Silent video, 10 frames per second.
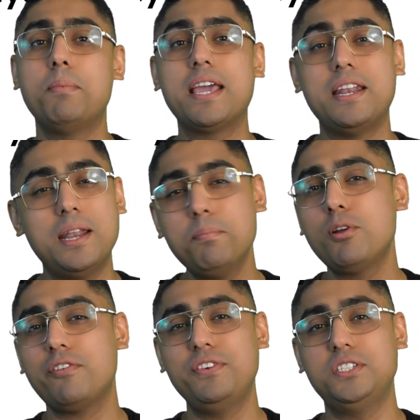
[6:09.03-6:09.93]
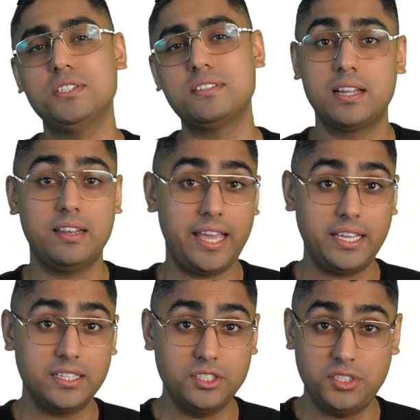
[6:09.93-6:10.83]
by a number of features.
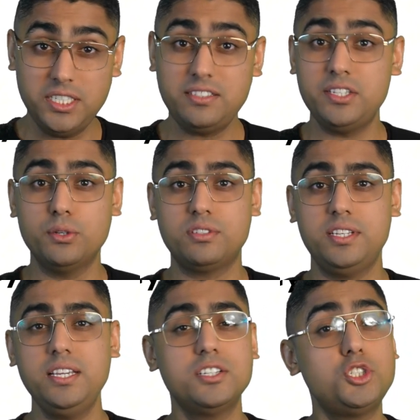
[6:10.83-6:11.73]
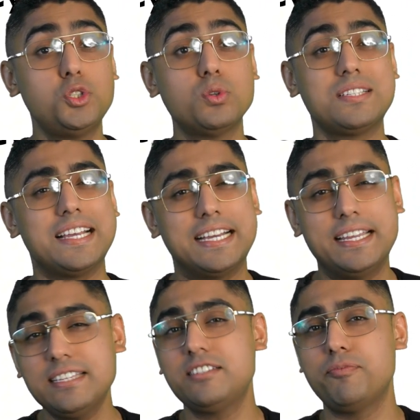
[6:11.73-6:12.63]
Like GCOC, it shows
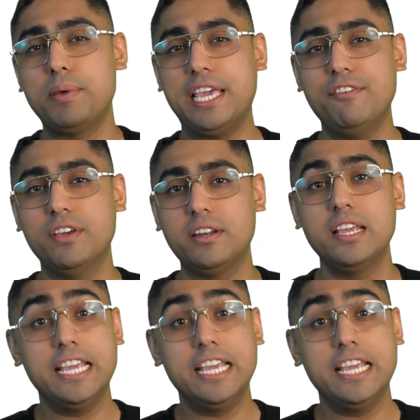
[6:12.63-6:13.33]
aggressive behavior,